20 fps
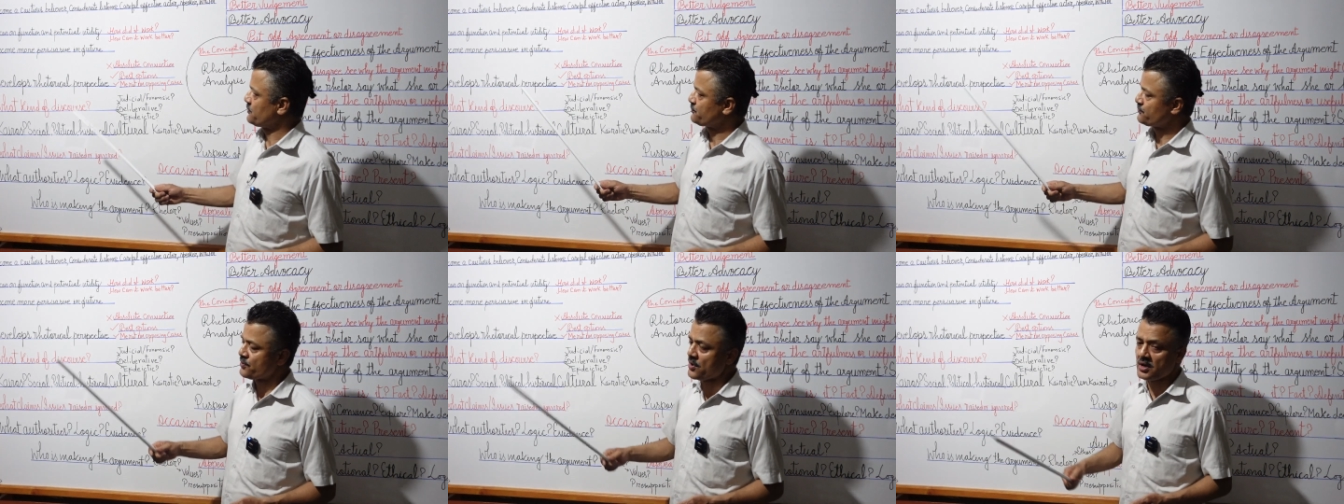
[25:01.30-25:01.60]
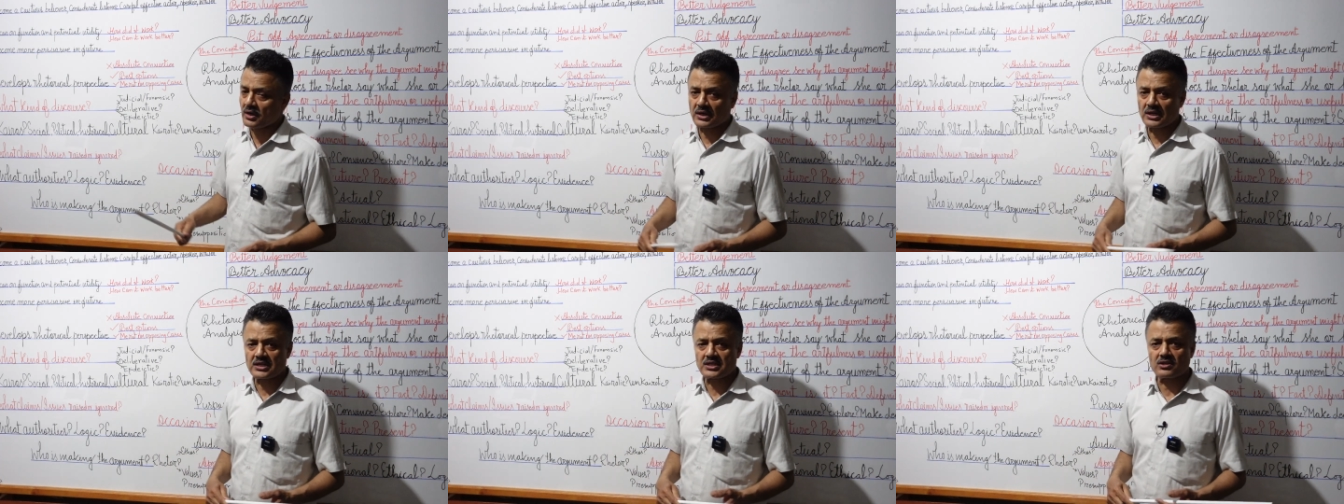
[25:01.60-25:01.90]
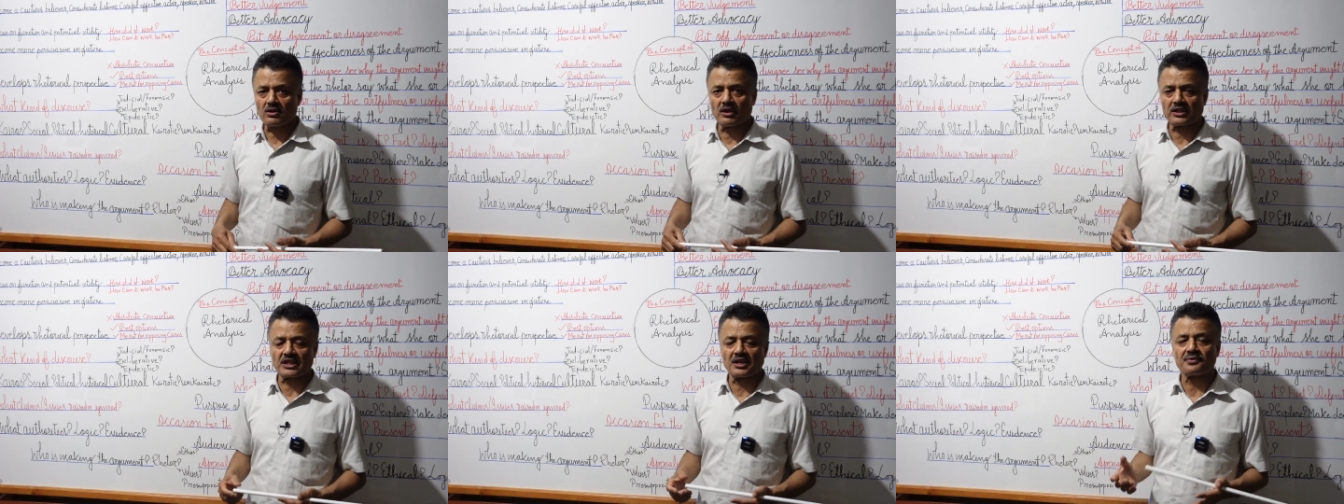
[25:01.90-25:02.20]
focus
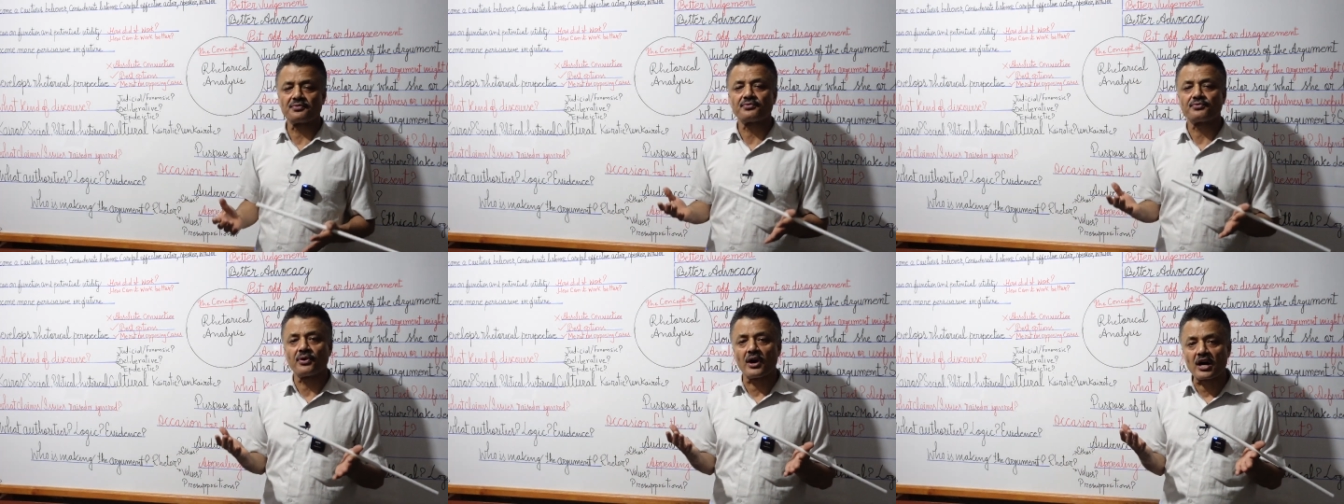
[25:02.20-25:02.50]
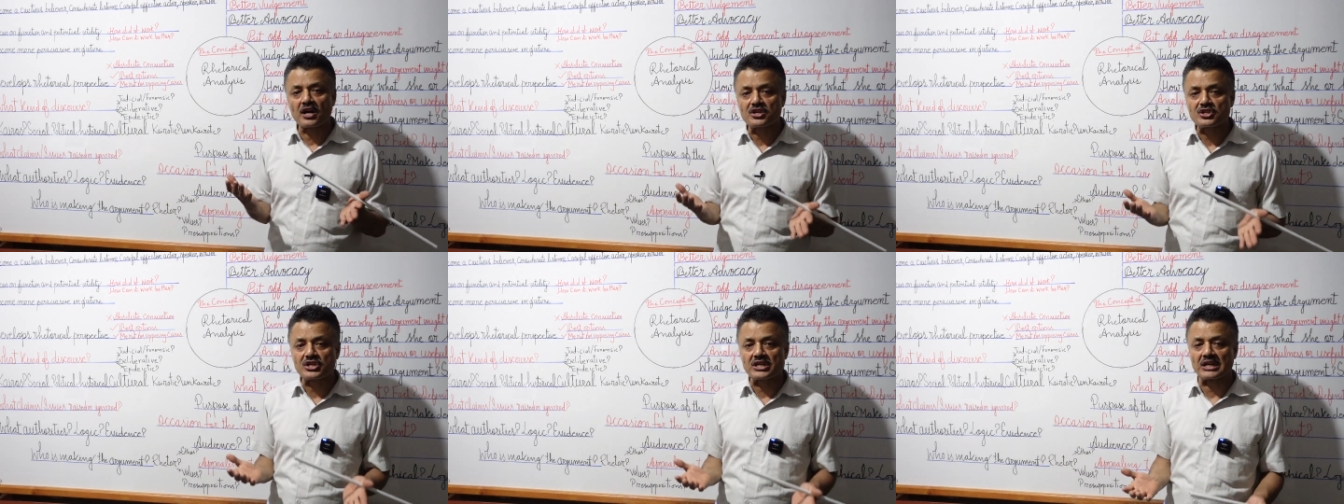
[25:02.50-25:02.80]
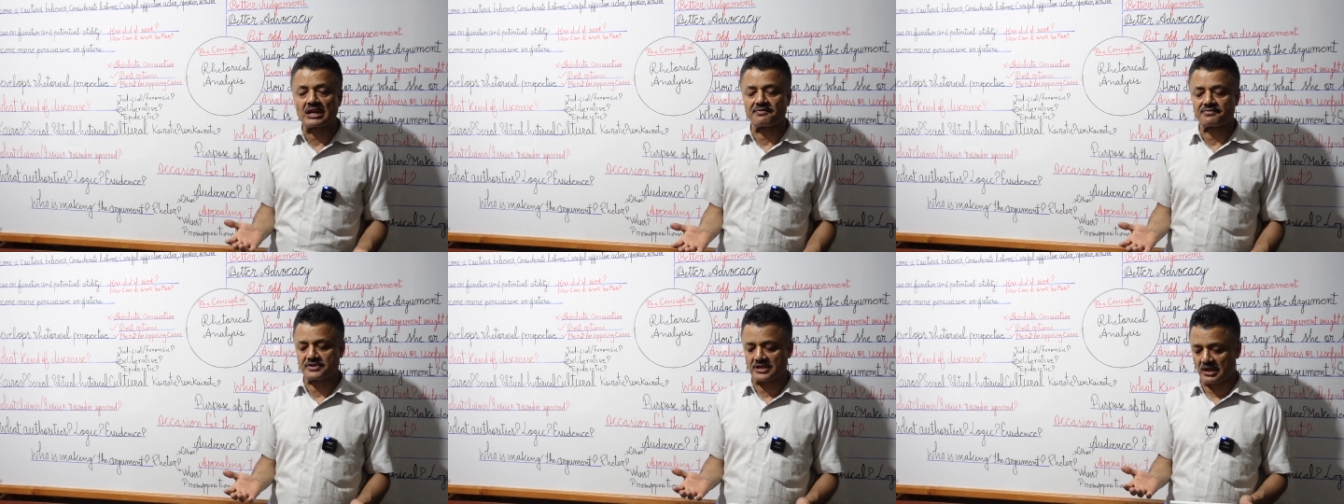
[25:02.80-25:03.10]
on the function
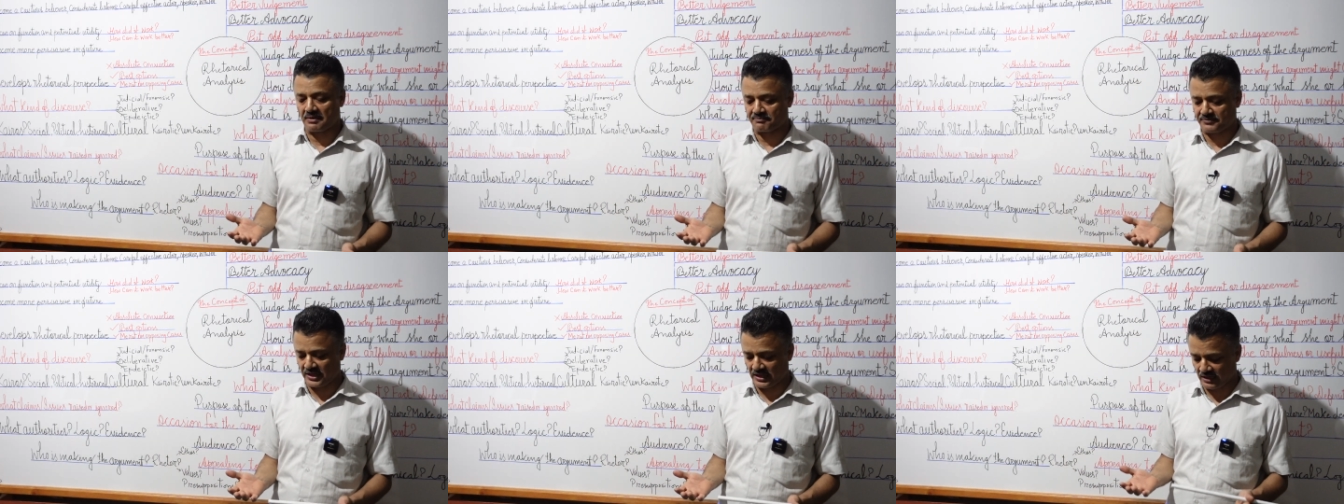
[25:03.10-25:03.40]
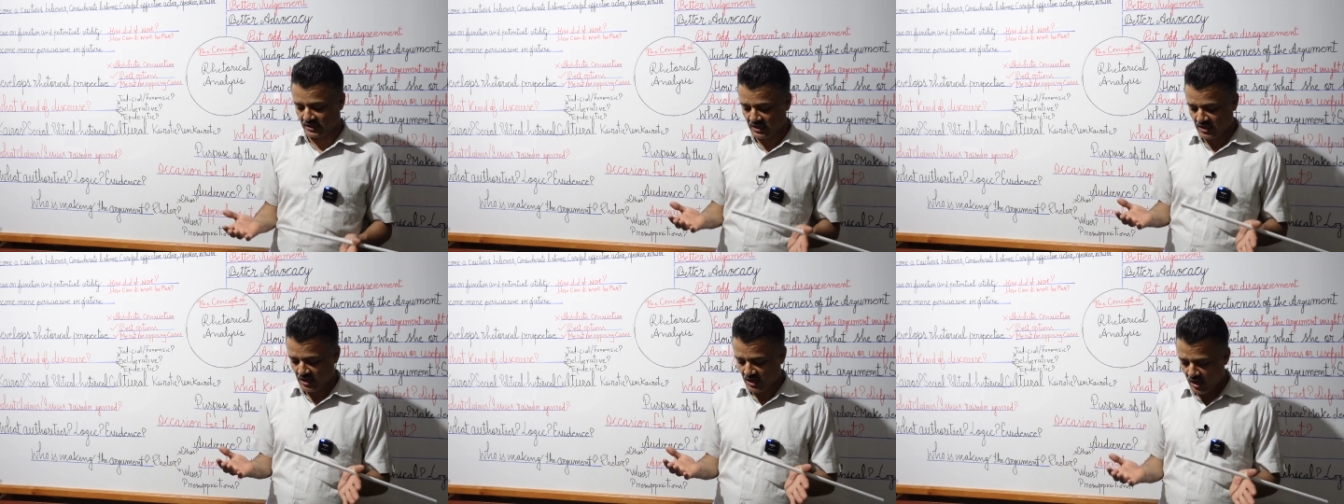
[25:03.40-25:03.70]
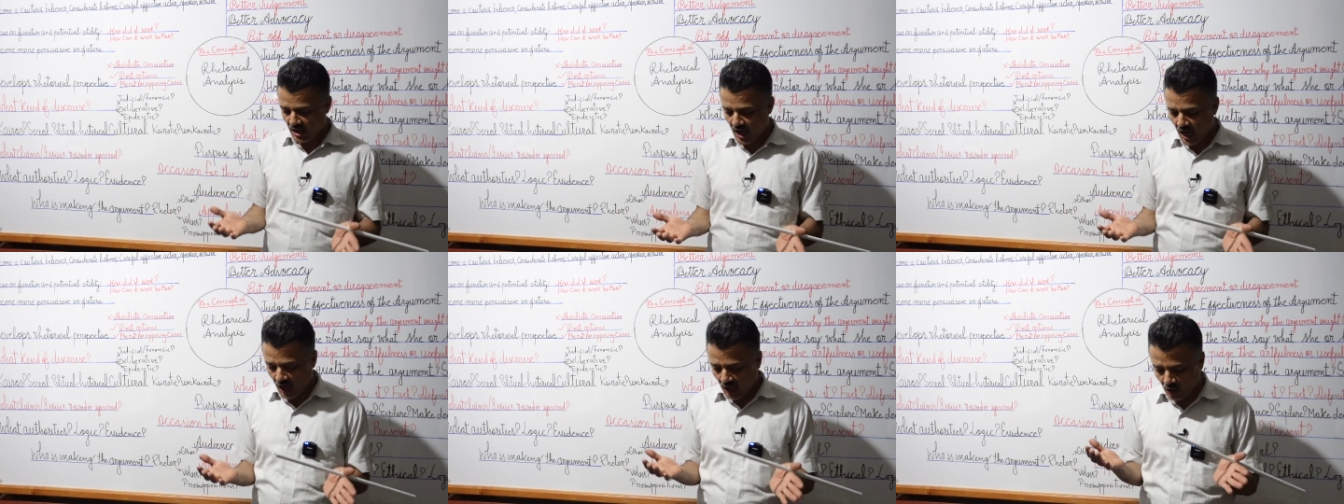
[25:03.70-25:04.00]
of something,
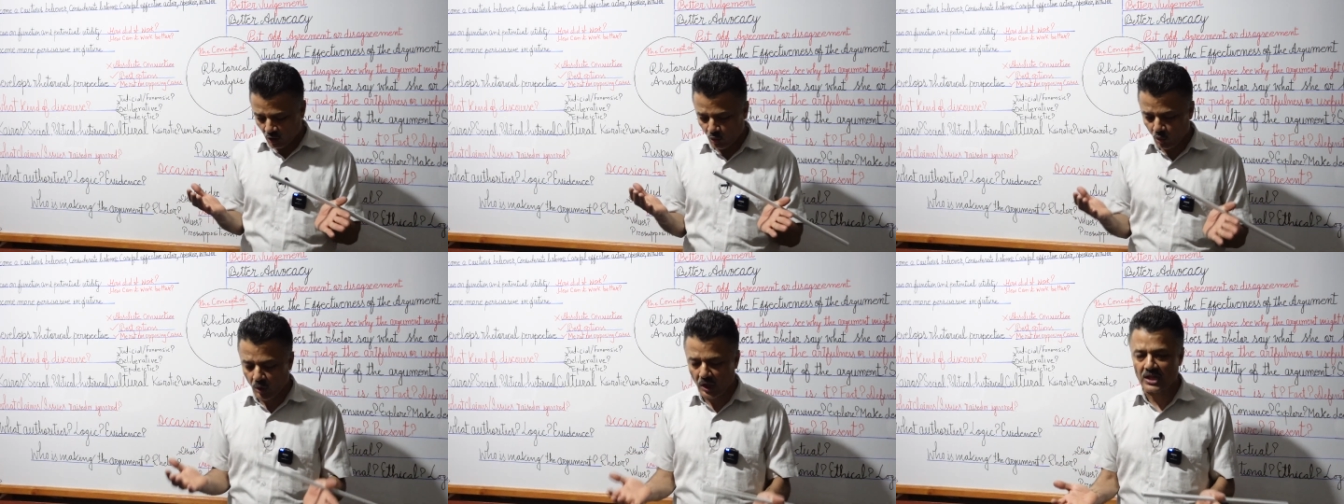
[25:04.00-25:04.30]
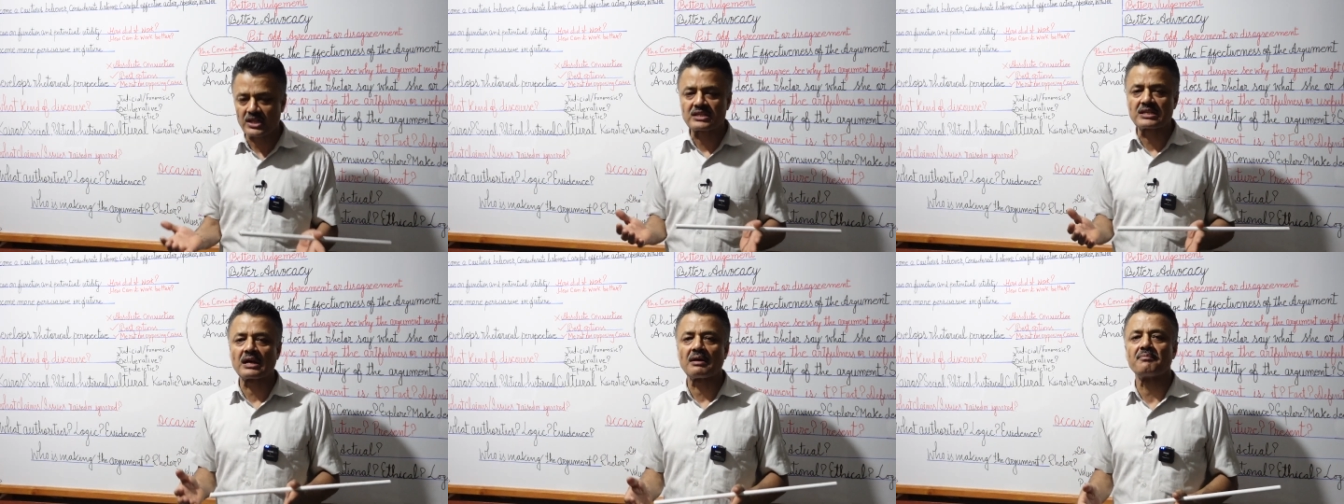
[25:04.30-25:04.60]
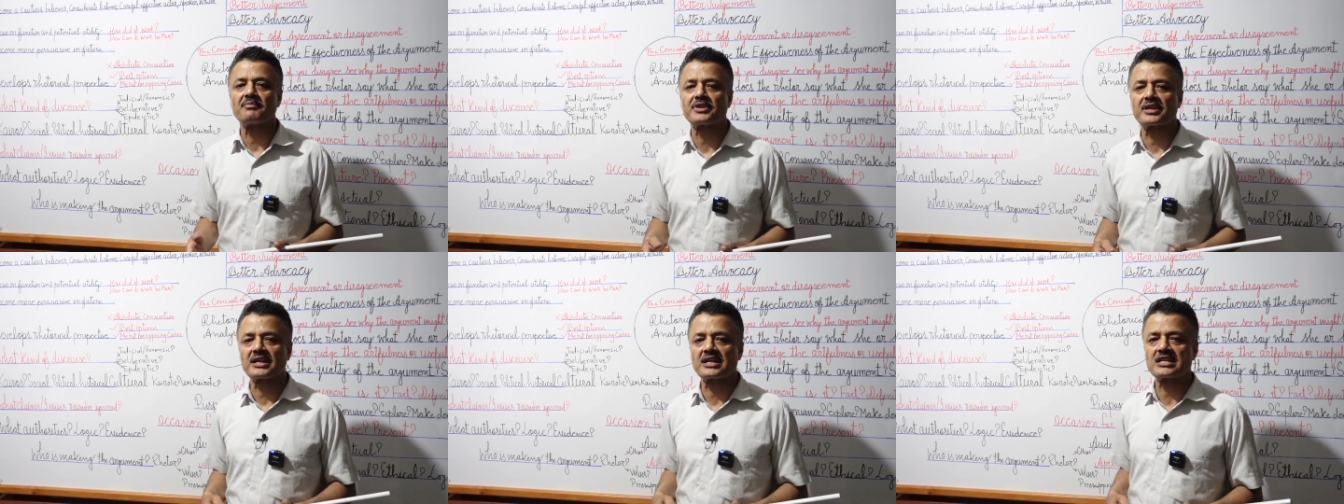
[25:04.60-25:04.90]
how well
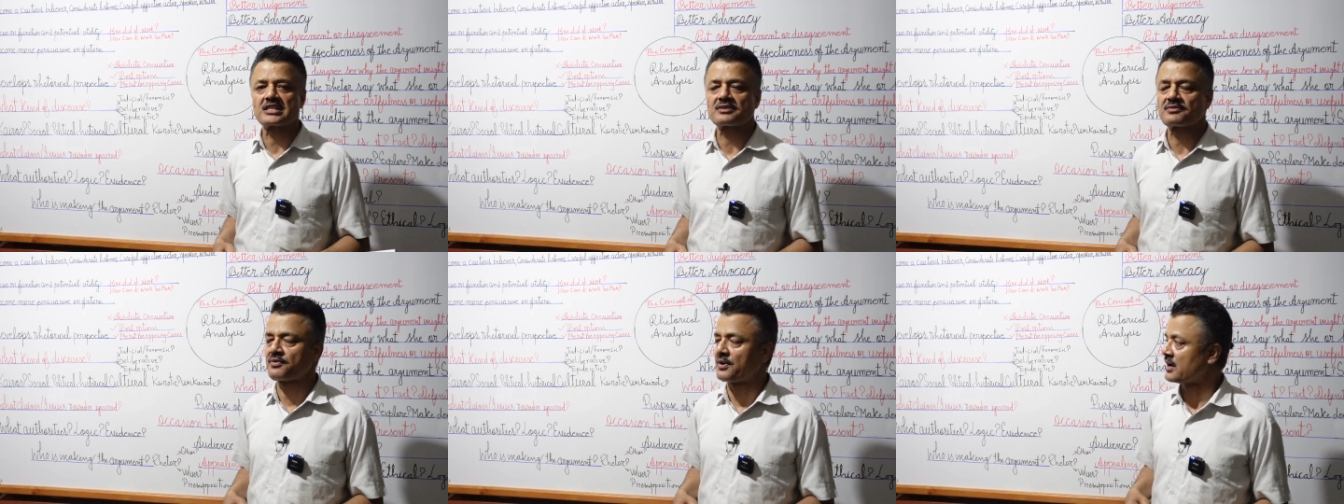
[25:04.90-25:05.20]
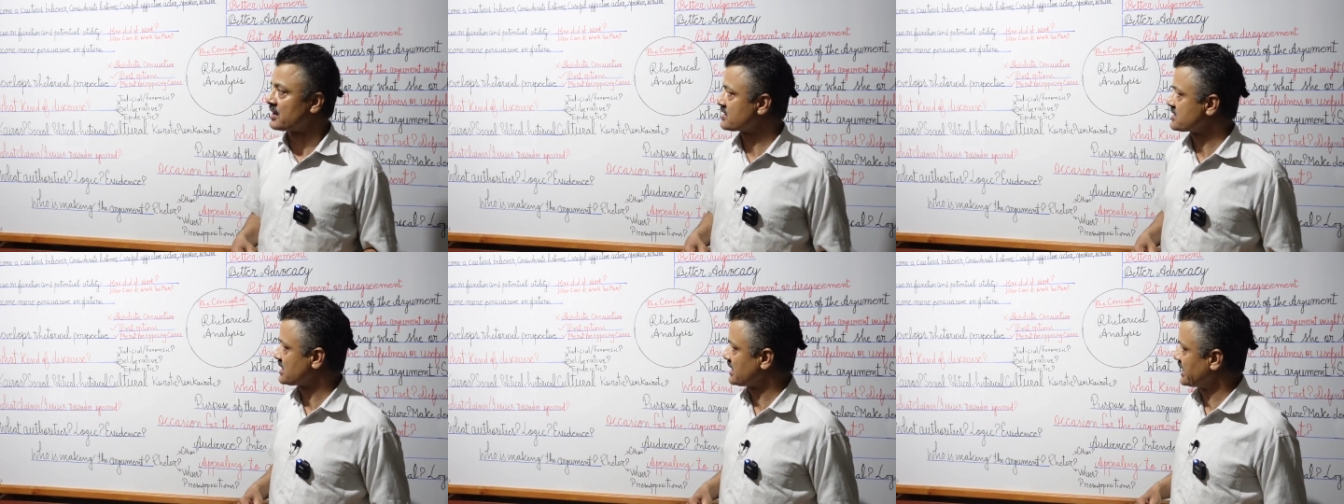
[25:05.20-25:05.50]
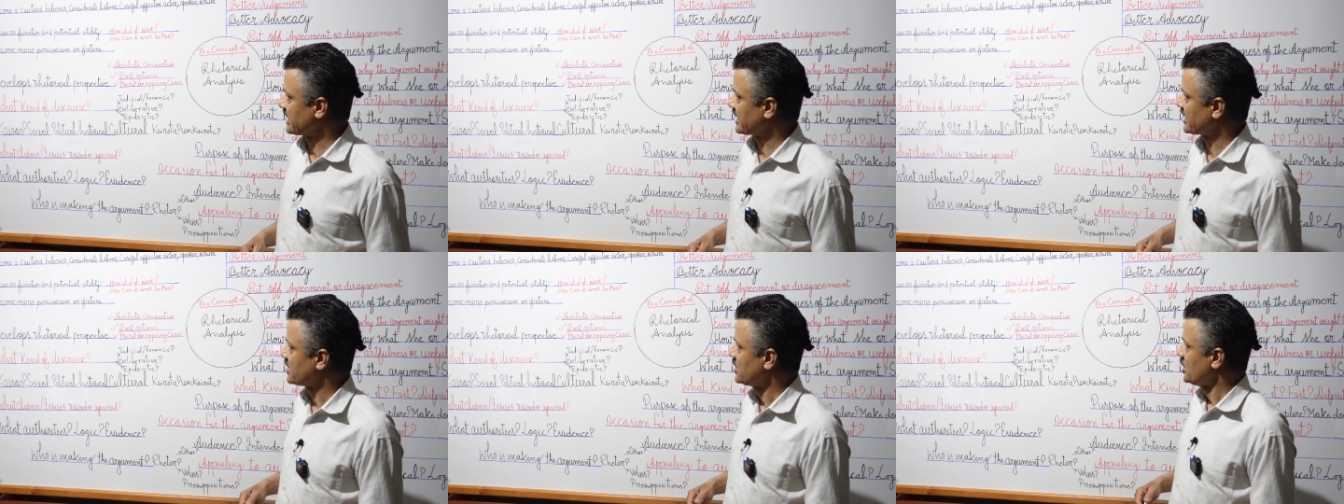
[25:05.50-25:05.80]
something is
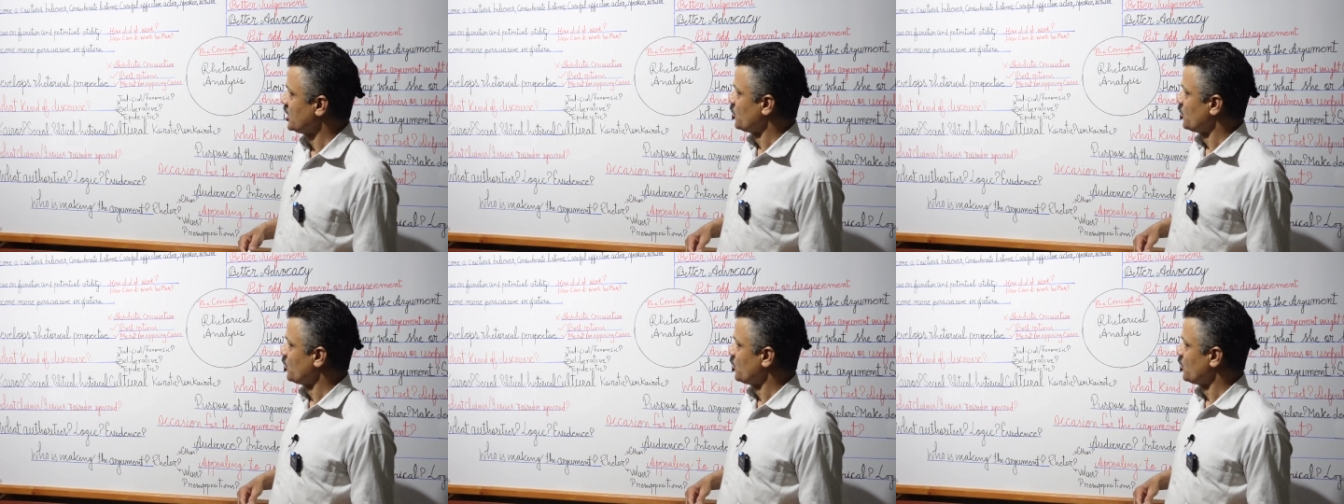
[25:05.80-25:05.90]
functioning.